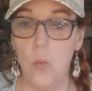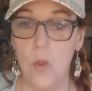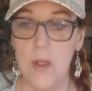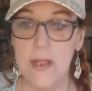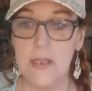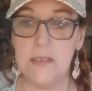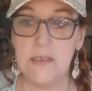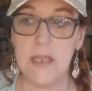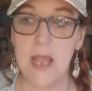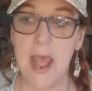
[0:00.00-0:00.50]

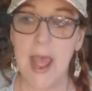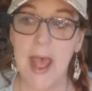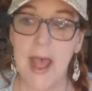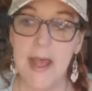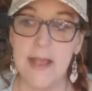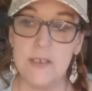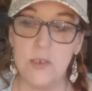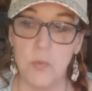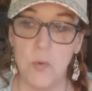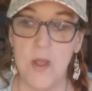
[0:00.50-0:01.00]
it's
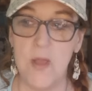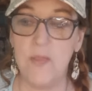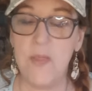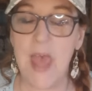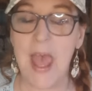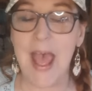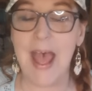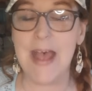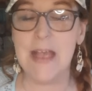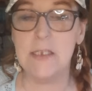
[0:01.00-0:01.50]
as with,
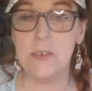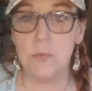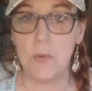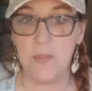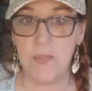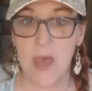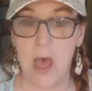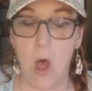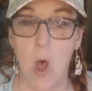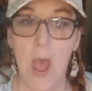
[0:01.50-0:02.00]
as
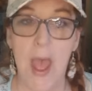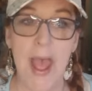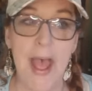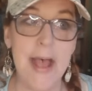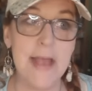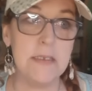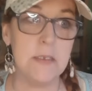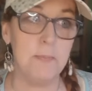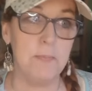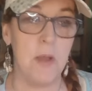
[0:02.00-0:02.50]
without,
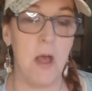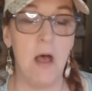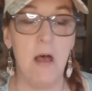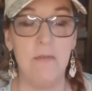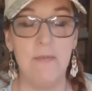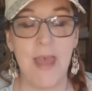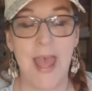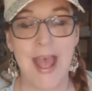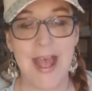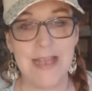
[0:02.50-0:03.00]
as
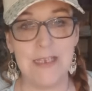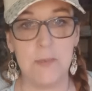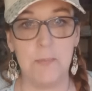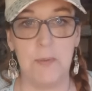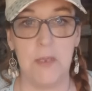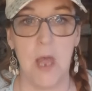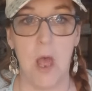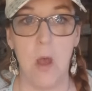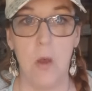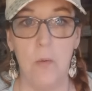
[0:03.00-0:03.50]
above, as
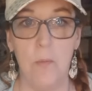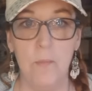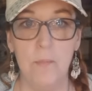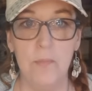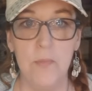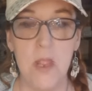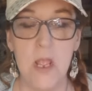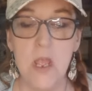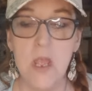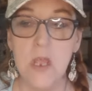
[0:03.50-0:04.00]
below.
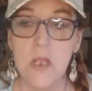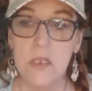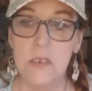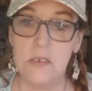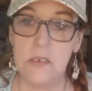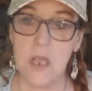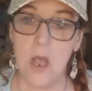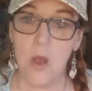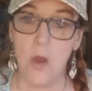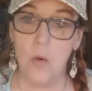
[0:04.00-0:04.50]

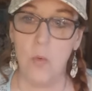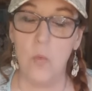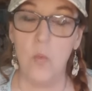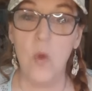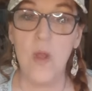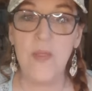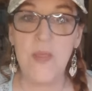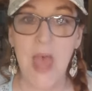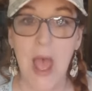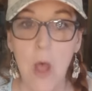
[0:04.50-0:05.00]
So
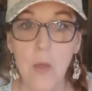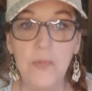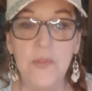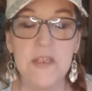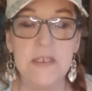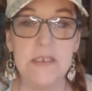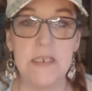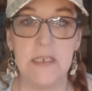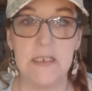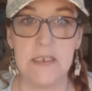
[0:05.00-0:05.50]
without the
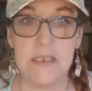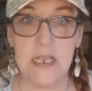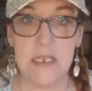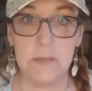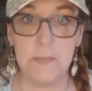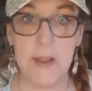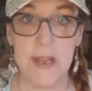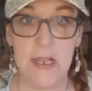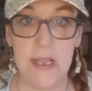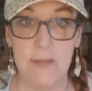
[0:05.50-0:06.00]
success
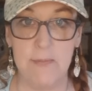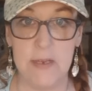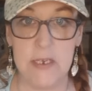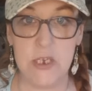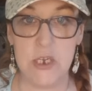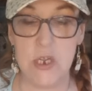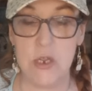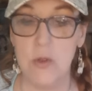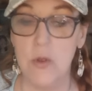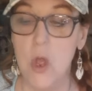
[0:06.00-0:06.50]
being given
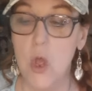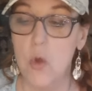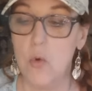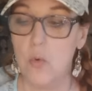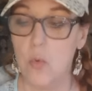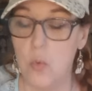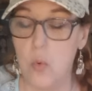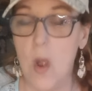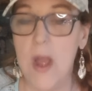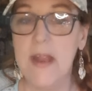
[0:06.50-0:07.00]
to you
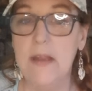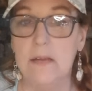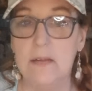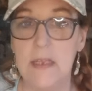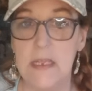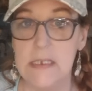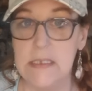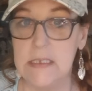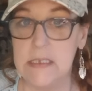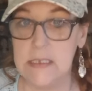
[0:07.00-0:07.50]
right
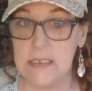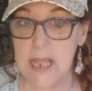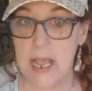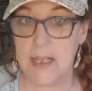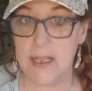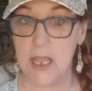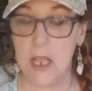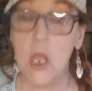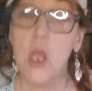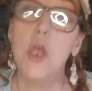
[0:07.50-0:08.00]
this
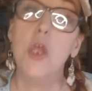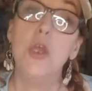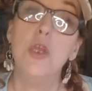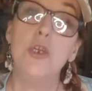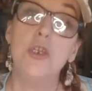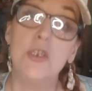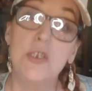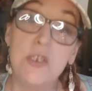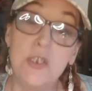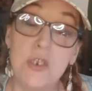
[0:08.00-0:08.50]
second,
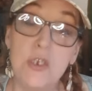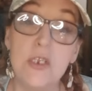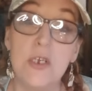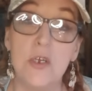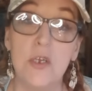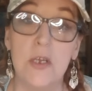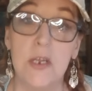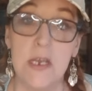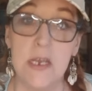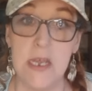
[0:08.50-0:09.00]
you're
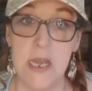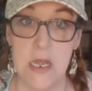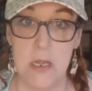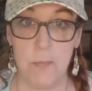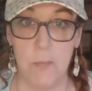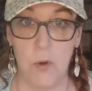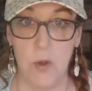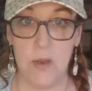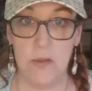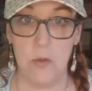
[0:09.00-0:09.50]
still going to need to
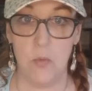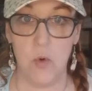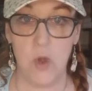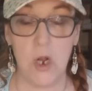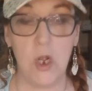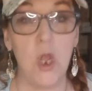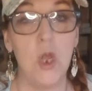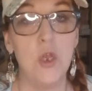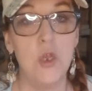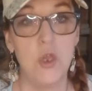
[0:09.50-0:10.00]
put in the
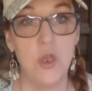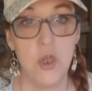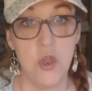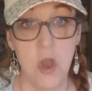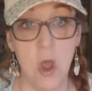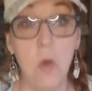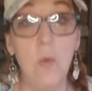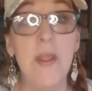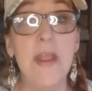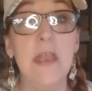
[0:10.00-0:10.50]
work
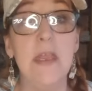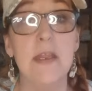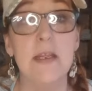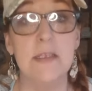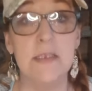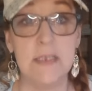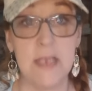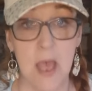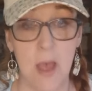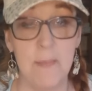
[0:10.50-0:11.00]
knowing
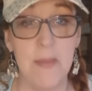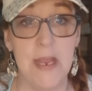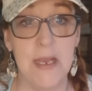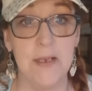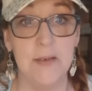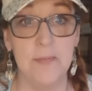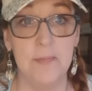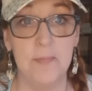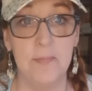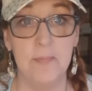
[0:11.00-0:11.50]
it's coming.
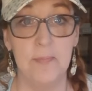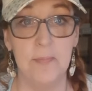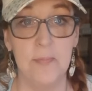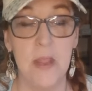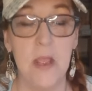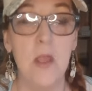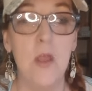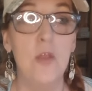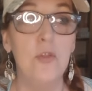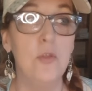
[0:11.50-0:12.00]

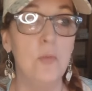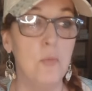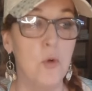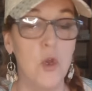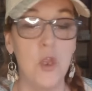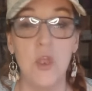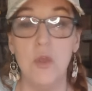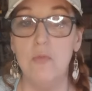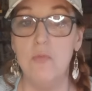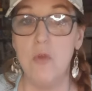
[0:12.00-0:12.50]
The more
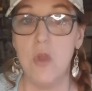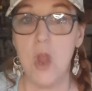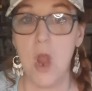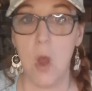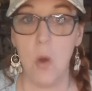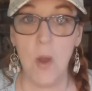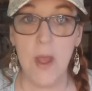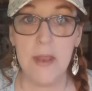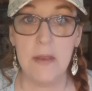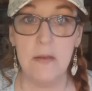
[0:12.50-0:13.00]
you
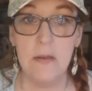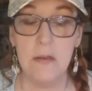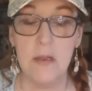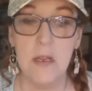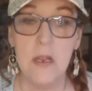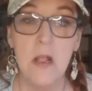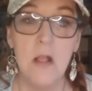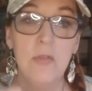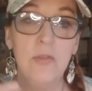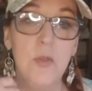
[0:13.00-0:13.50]
know it,
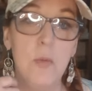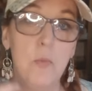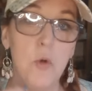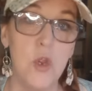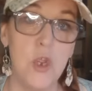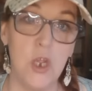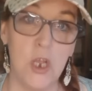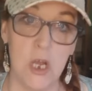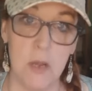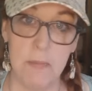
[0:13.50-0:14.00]
the more
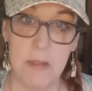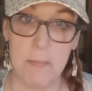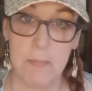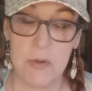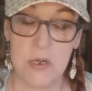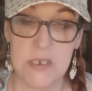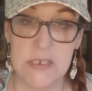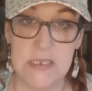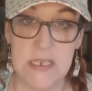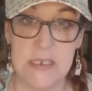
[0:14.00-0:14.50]
you're going to be
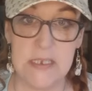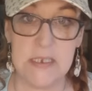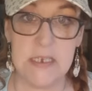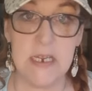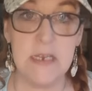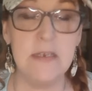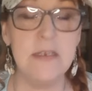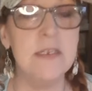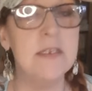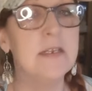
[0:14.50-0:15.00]

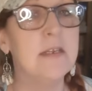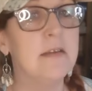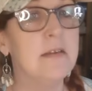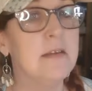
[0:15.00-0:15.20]
persistent,